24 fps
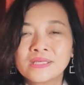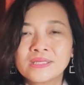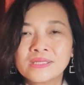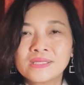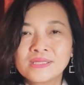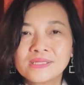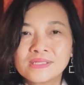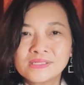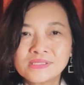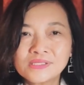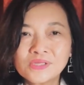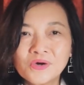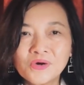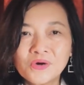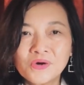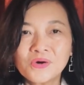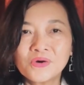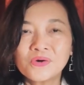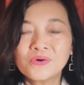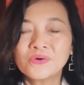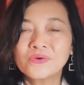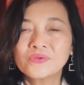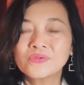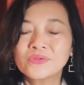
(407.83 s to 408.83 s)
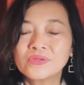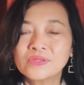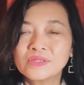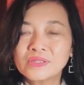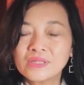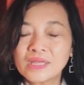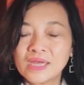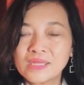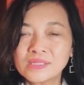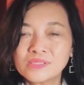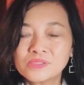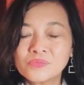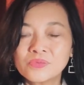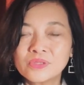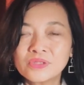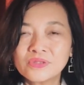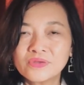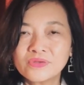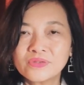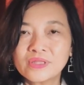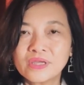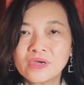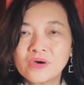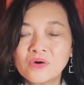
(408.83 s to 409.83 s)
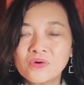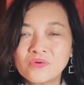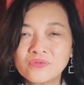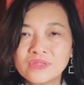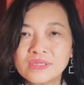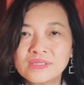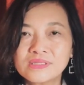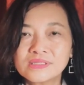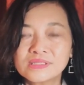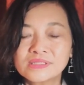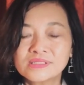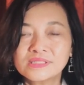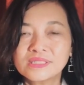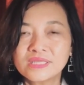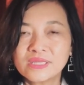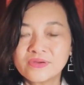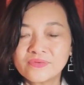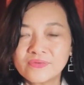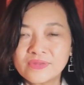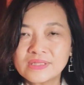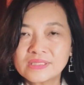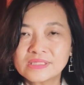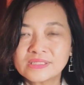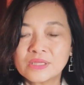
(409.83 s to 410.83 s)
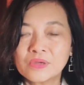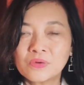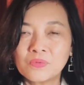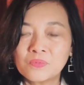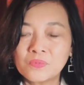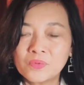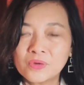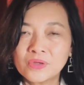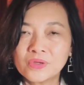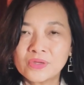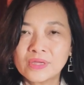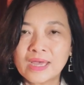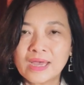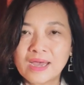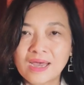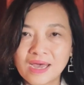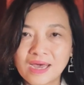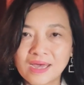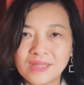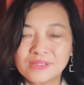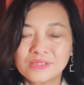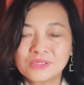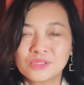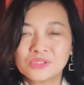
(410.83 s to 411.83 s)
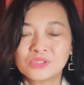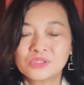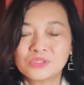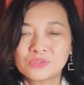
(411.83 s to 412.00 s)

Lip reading: So, as we know that all these theories, they work hard